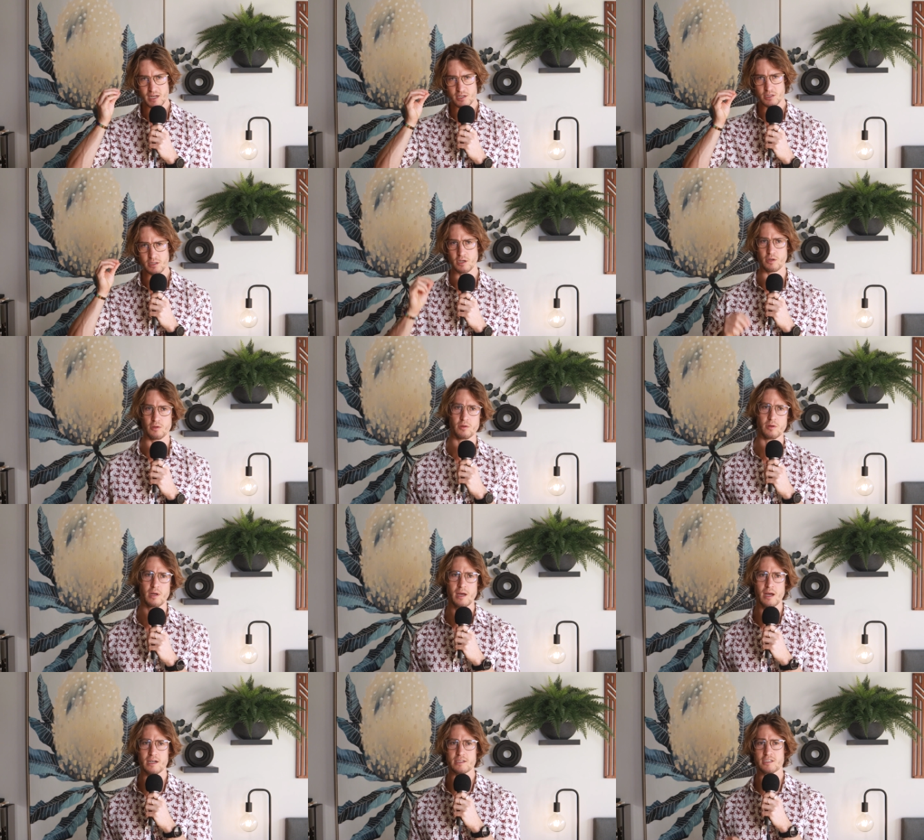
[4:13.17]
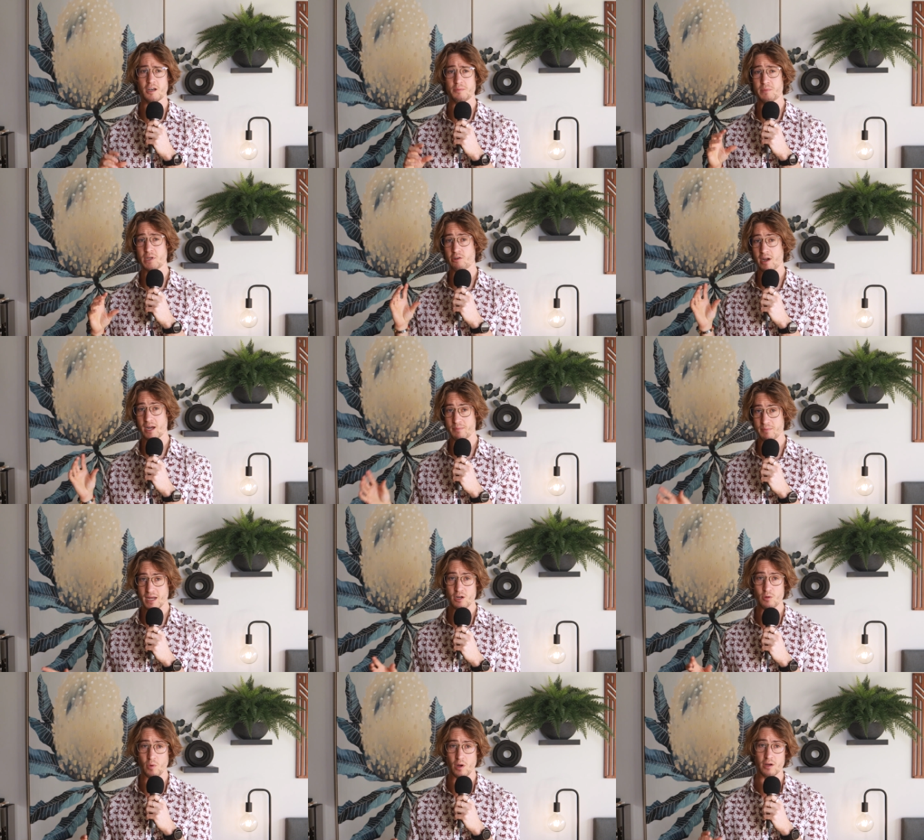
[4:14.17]
mental cue has helped me create
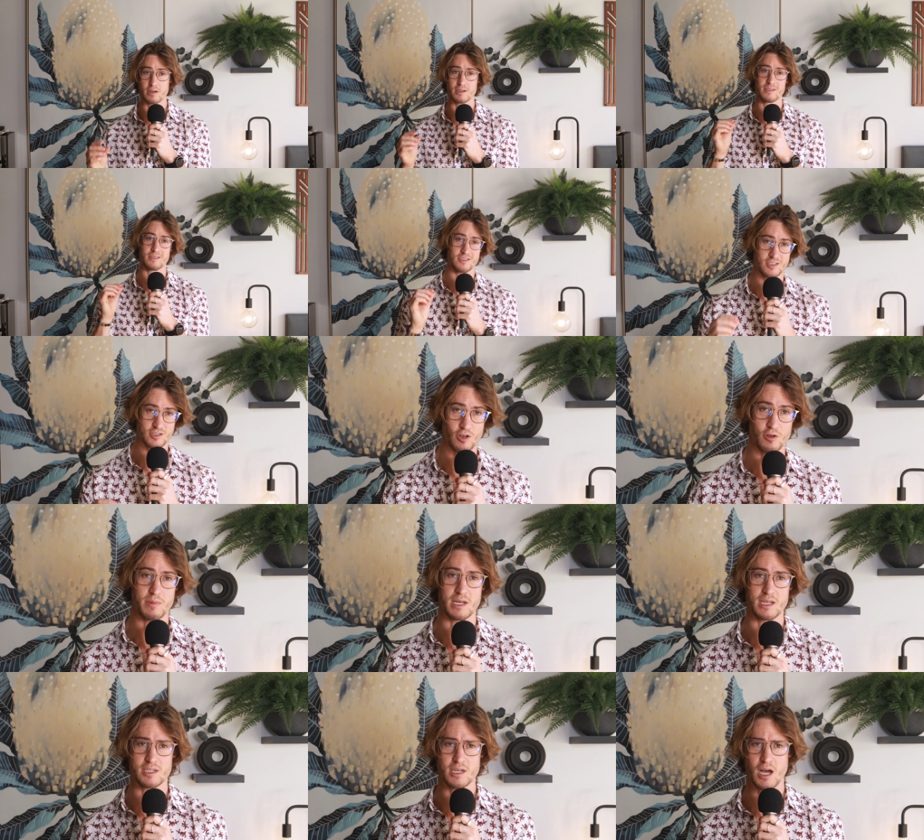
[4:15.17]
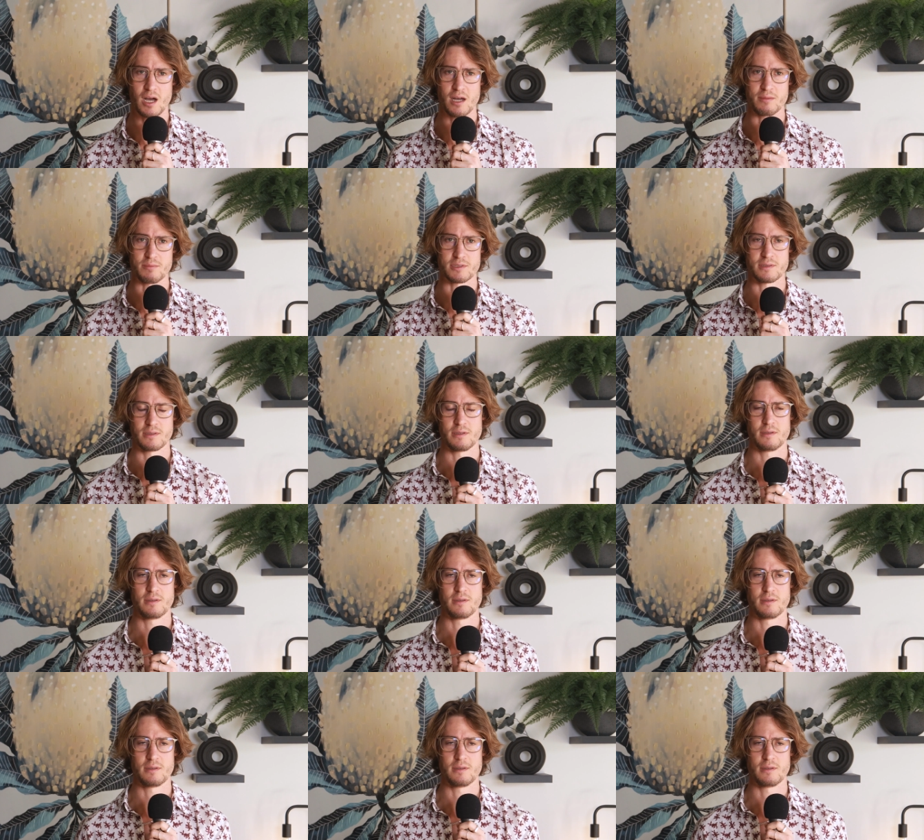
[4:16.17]
better work work so many times.